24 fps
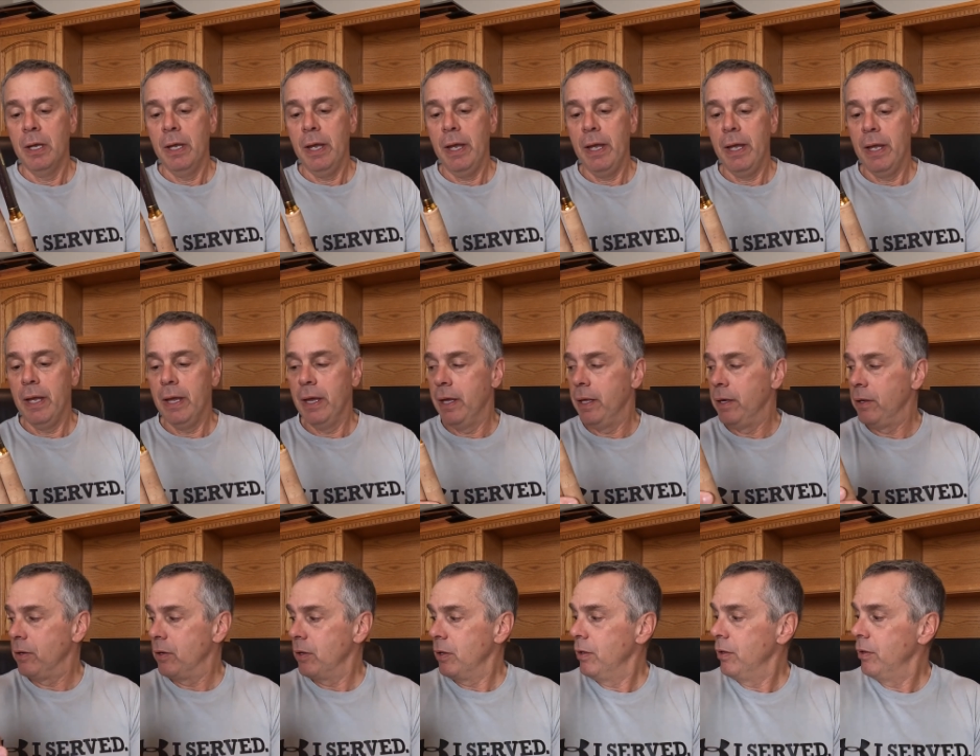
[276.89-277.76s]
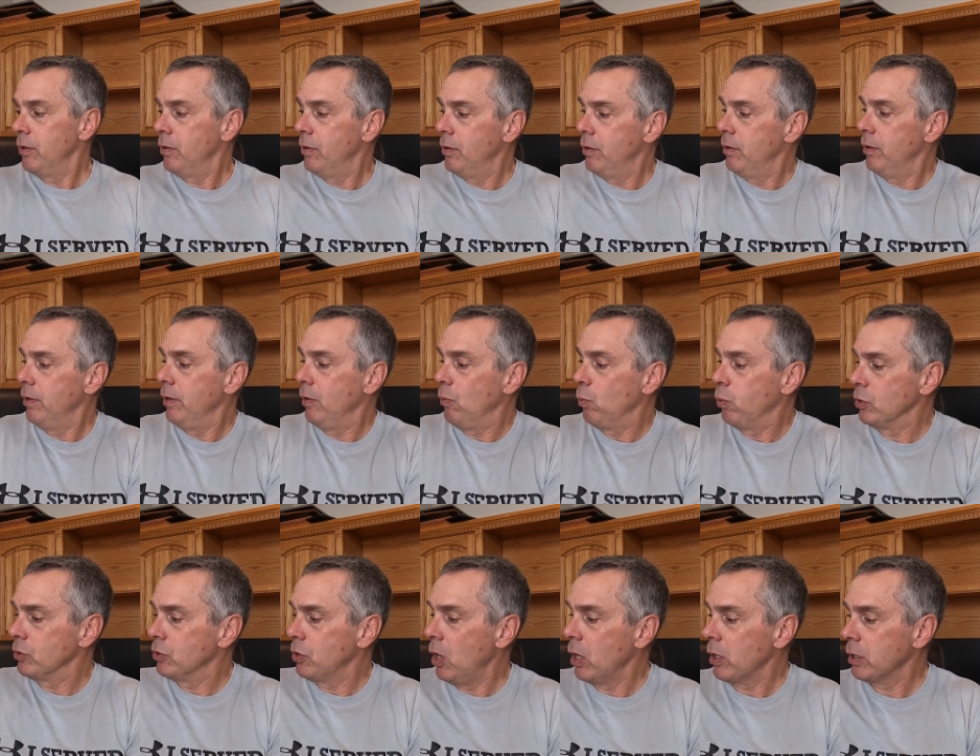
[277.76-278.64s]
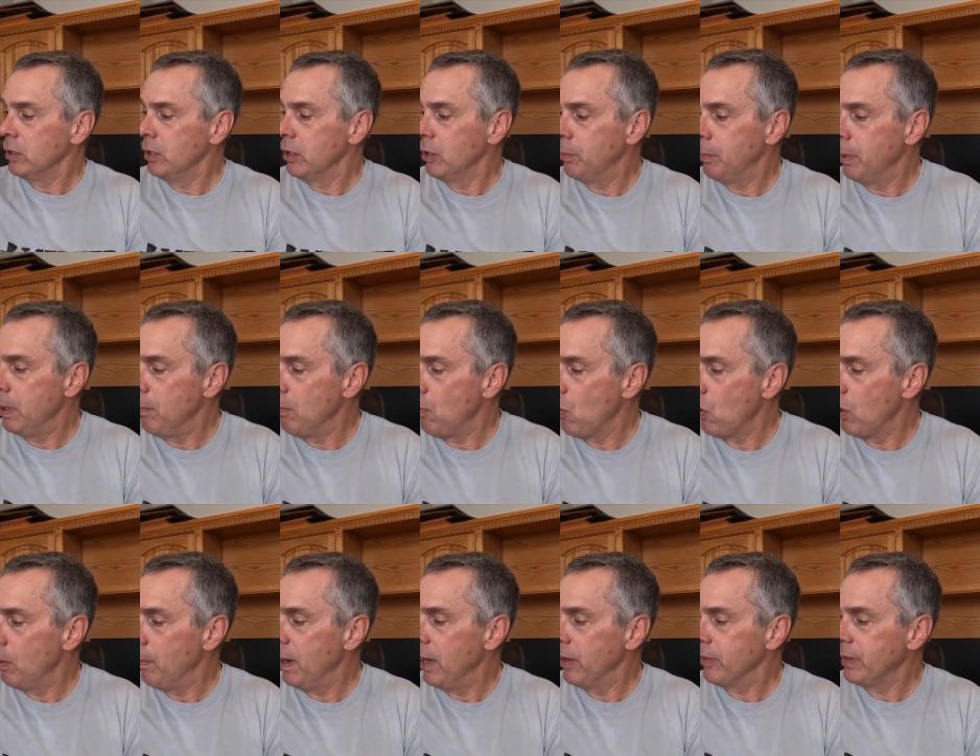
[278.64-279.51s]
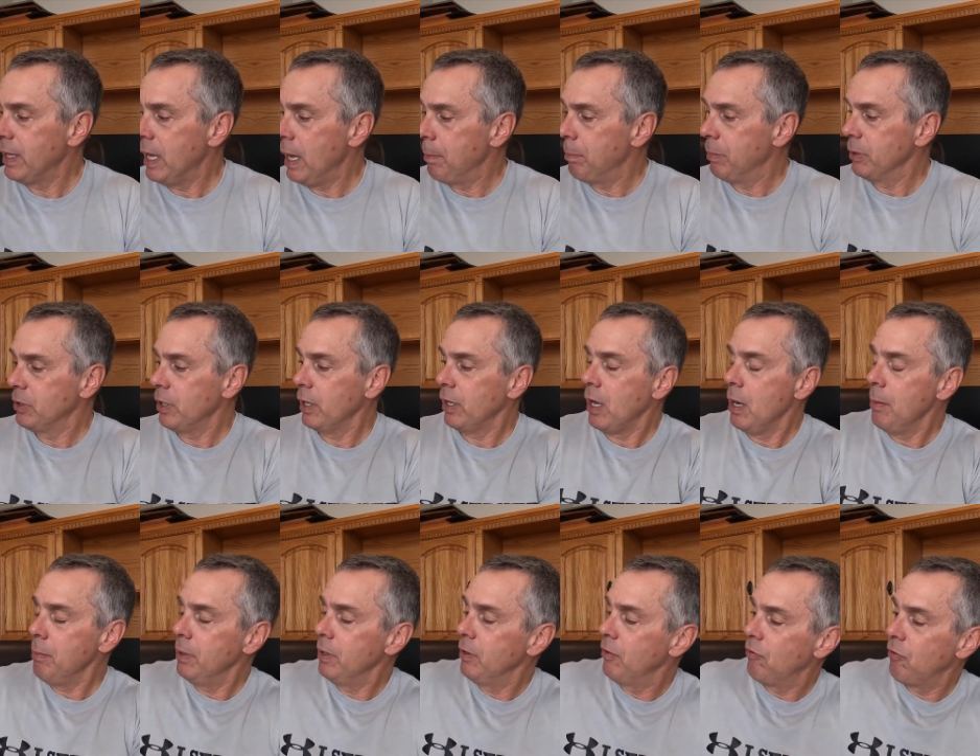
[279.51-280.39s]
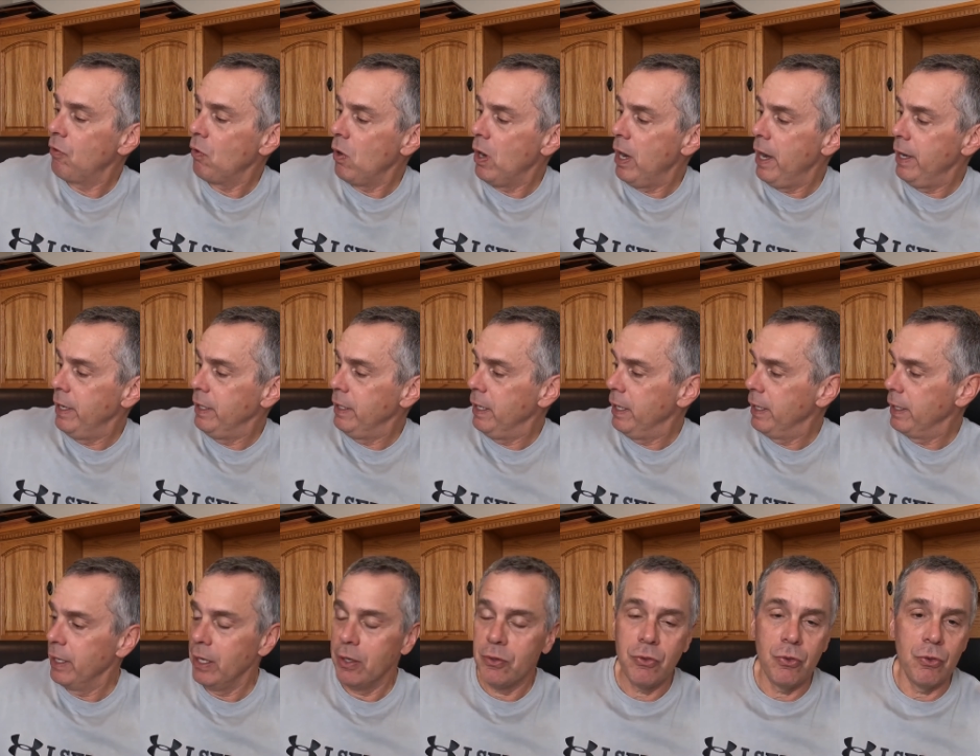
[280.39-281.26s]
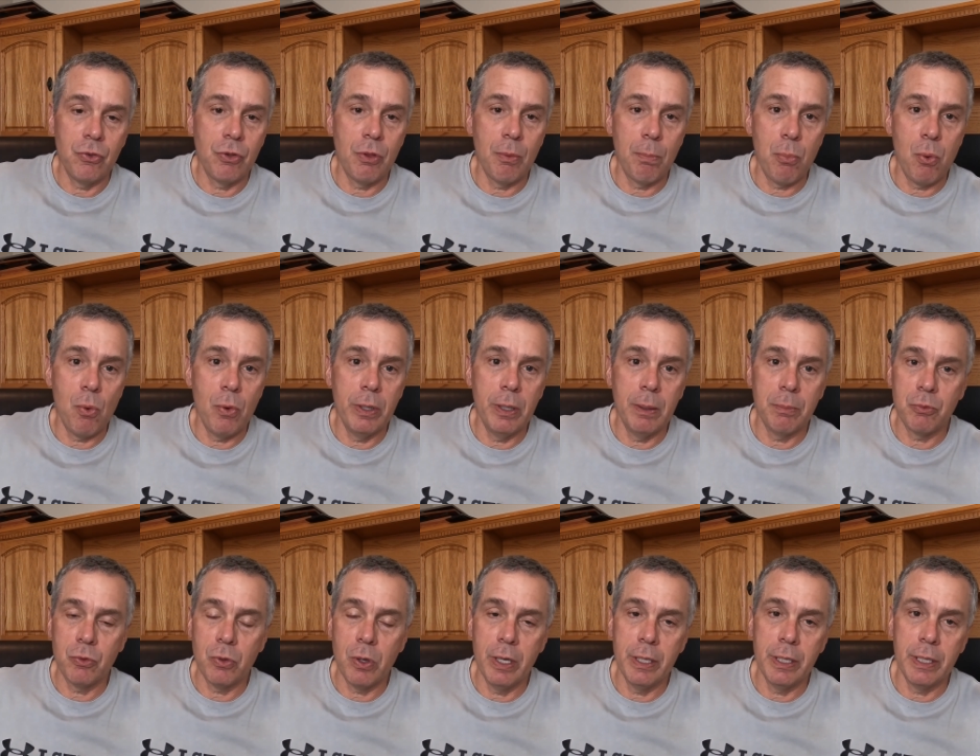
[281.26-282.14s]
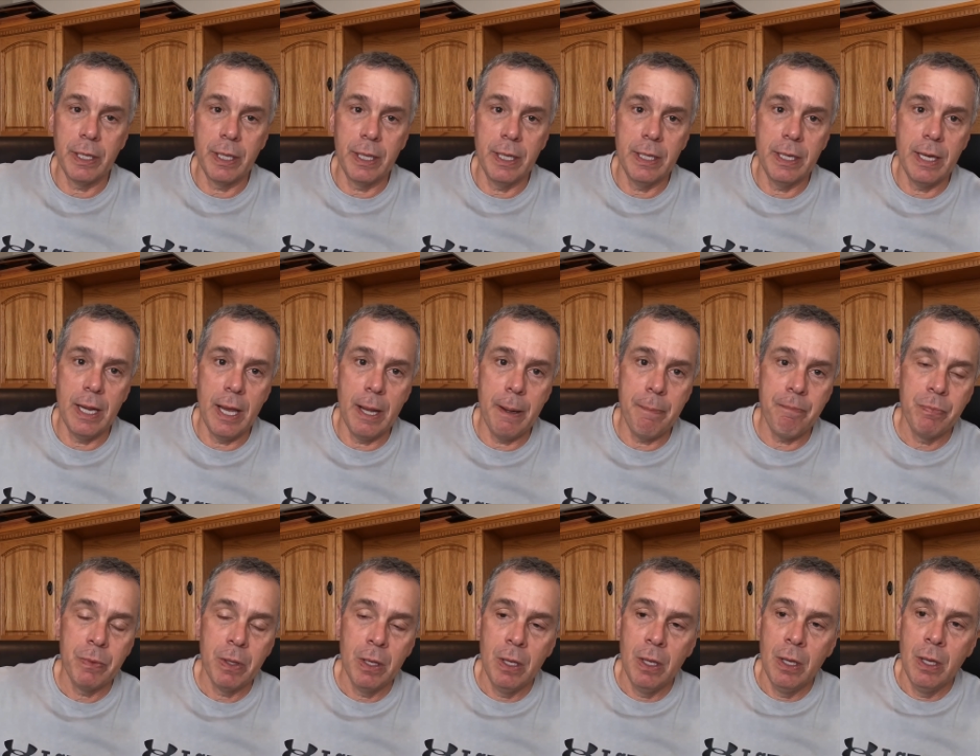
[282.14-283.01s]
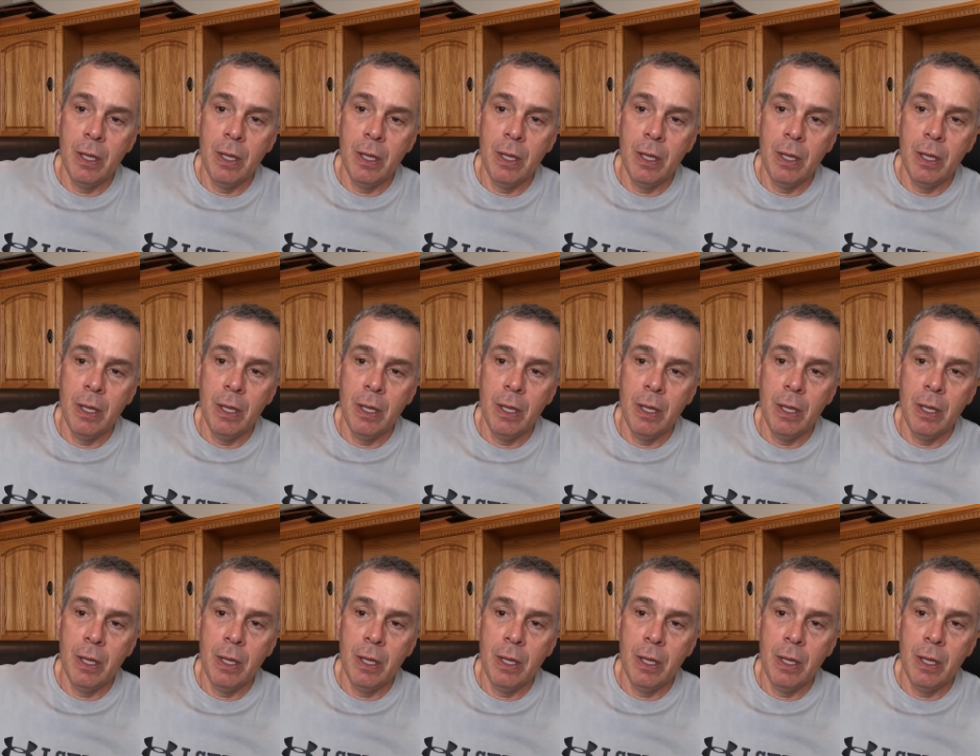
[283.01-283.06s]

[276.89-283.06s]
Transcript: And and we'll talk a little bit more about that, but they come in a variety, I guess is the point I'm trying to get at.